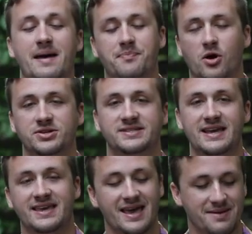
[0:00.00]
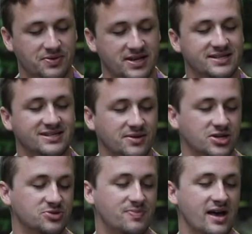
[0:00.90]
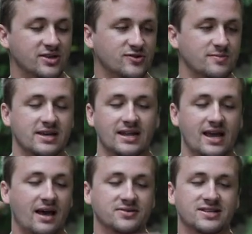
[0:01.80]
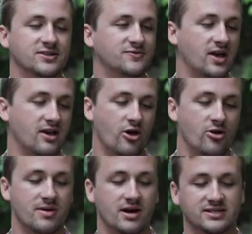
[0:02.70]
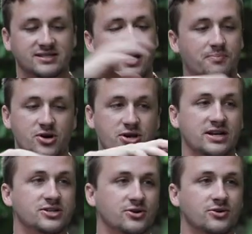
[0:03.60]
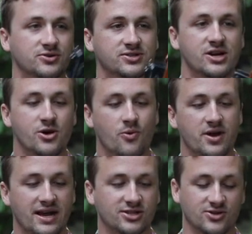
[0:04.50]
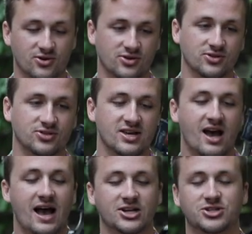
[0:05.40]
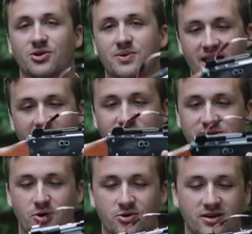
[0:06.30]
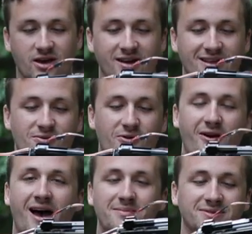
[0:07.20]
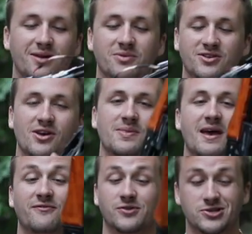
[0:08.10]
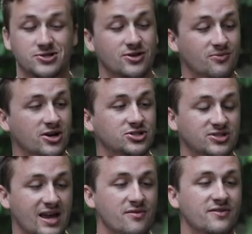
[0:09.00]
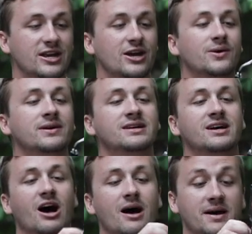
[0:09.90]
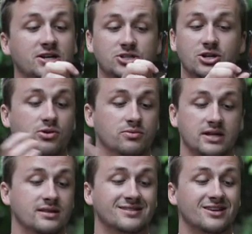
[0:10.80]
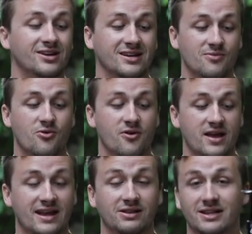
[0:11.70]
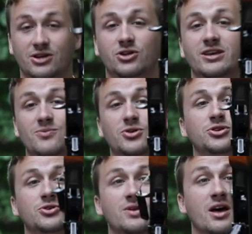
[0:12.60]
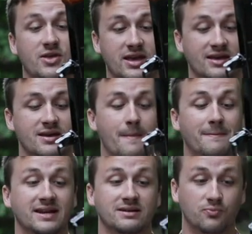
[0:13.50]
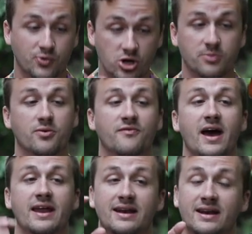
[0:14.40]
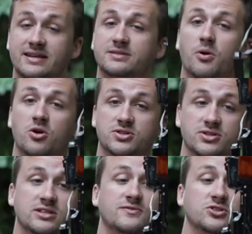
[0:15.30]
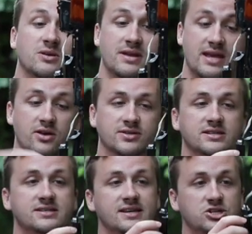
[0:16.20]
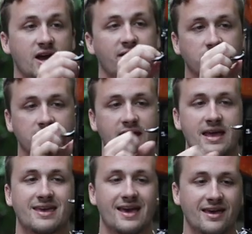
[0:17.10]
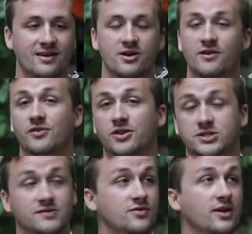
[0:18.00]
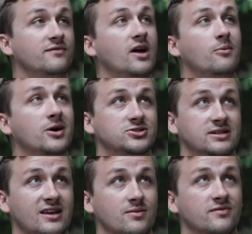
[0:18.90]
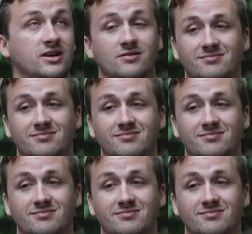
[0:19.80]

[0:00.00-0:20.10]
that parts AK. Please, somebody just buy this for me. I will sell this for like $100. It's got pretty good internals, wood externals. I just don't want to have this broken gun anymore. I'm done with dealing that. For those of you that watch this camera video, I just don't need this gun anymore, and it literally will do nothing. But it could provide a nice parts list for somebody else. This is a Javelin AK for those of you that have not watched that scammer video.